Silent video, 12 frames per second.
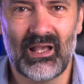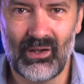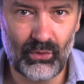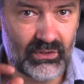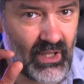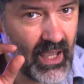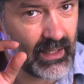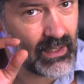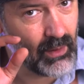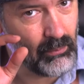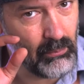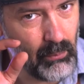will take
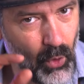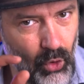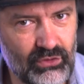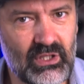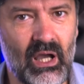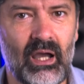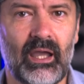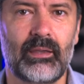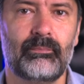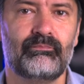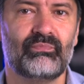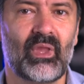more time